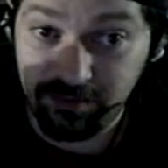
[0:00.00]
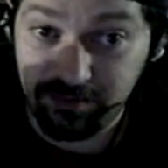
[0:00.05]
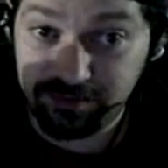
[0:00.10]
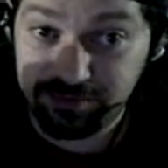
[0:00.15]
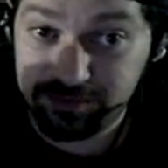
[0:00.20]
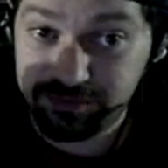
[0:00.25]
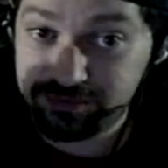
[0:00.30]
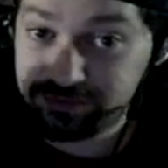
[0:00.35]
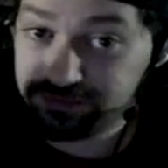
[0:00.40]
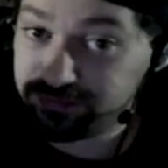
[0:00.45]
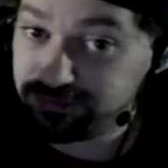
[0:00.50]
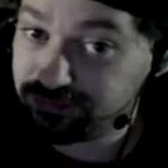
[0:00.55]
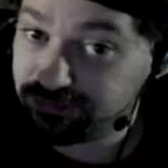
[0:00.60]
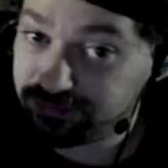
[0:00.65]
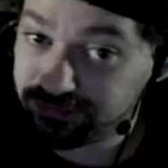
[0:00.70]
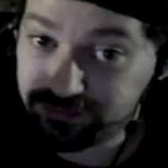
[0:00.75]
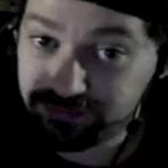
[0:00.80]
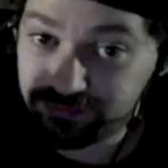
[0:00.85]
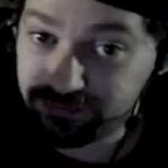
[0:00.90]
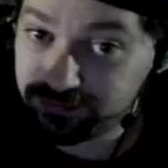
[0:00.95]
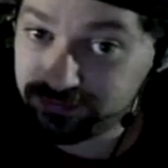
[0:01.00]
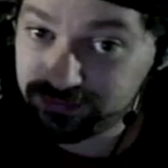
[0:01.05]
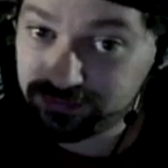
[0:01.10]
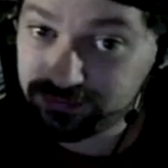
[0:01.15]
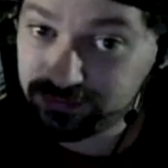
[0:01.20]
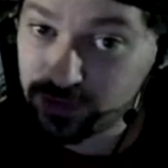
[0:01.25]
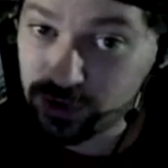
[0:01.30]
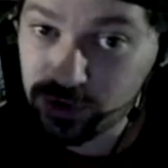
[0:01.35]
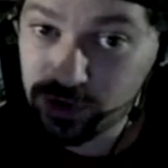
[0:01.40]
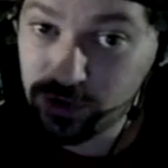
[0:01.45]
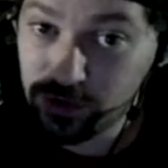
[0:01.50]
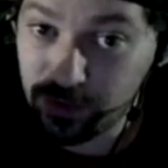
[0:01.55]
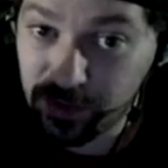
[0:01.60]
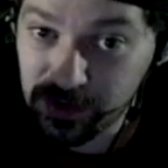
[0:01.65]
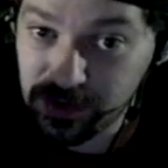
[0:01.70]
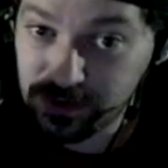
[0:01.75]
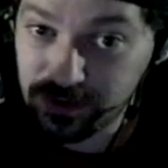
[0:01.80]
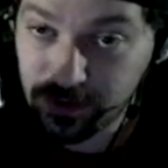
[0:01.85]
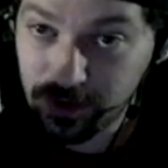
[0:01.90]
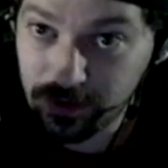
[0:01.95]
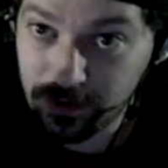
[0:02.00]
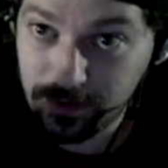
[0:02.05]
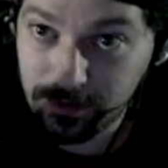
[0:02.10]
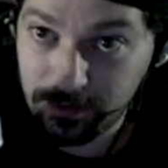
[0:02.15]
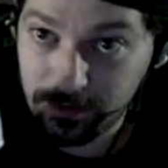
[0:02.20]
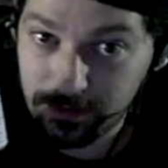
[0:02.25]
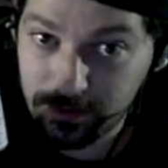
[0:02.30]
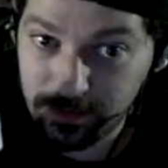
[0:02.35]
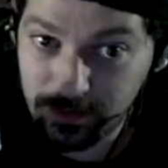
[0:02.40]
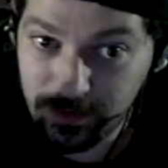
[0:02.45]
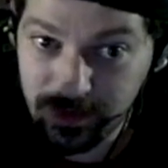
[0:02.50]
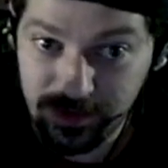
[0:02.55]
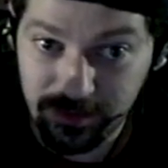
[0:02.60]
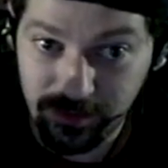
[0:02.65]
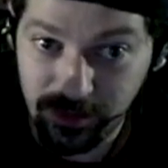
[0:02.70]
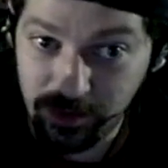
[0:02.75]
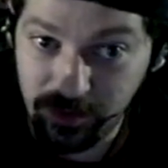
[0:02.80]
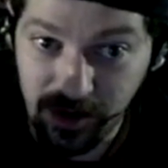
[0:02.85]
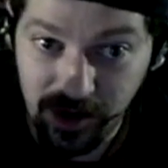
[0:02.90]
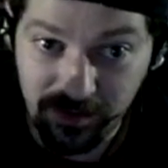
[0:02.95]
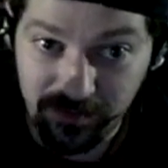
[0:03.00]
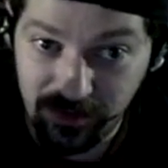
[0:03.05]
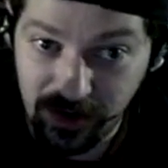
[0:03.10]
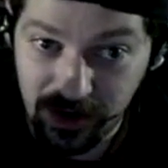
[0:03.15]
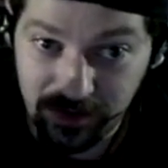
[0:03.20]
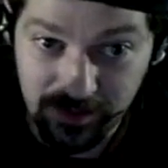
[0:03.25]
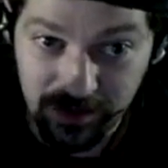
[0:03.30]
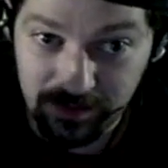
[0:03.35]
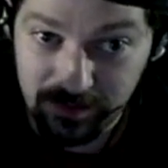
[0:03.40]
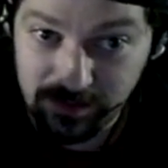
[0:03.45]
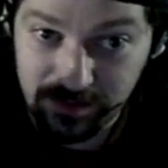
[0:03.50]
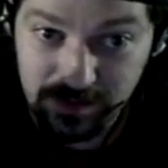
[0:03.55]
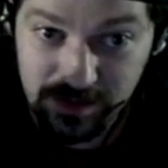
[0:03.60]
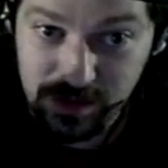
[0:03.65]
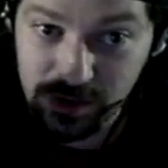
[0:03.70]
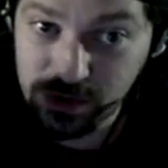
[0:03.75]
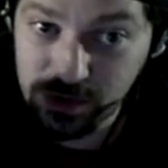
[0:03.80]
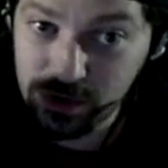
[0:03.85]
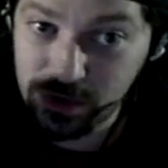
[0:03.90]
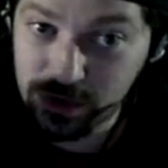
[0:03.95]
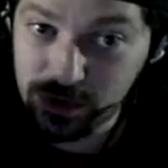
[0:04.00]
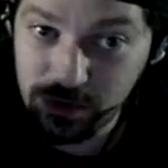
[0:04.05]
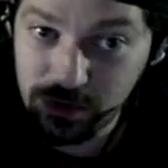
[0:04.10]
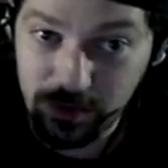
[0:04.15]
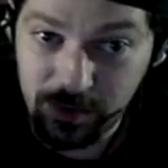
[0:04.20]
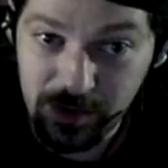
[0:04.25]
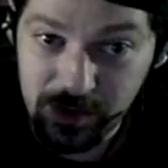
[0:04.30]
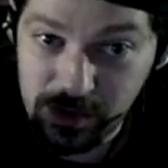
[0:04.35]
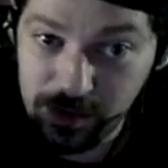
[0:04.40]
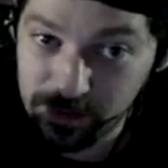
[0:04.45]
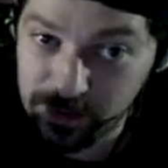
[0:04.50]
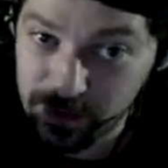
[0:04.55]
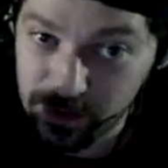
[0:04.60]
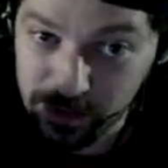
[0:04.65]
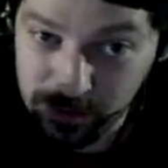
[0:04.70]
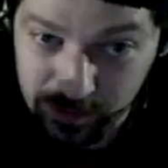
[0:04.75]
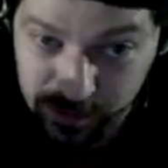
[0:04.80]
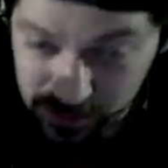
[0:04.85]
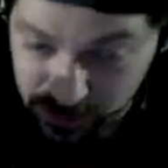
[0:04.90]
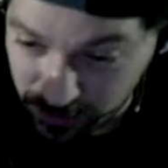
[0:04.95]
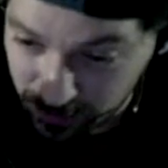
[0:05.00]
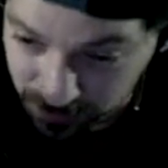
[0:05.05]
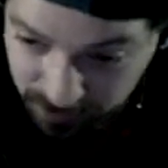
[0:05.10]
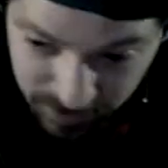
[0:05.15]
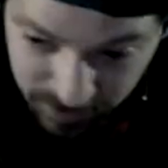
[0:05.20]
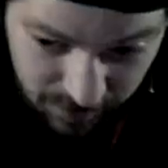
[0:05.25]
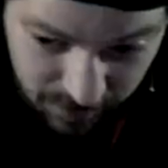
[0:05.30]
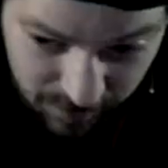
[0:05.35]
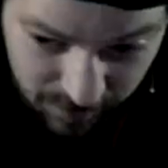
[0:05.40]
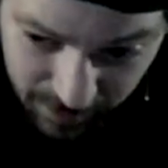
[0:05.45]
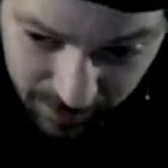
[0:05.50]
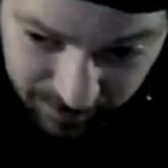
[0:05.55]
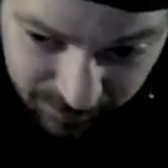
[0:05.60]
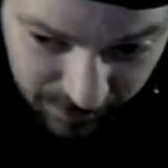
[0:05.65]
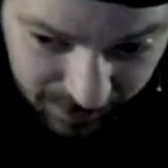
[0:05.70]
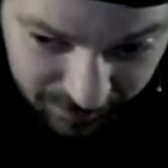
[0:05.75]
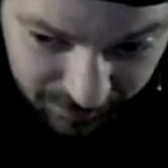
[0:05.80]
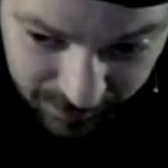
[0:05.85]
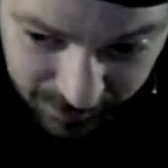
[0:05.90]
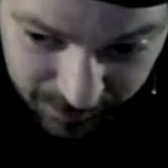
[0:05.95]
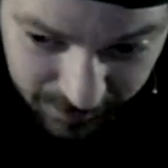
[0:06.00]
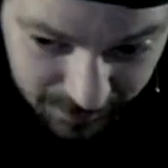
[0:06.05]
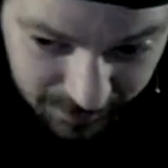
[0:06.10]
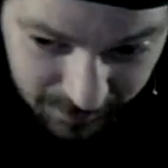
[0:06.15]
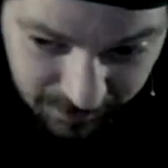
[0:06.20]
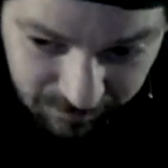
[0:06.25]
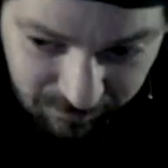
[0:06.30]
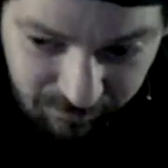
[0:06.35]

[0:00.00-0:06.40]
super strong with the rhubarb flavour. Super strong with the rhubarb flavour. Very strong.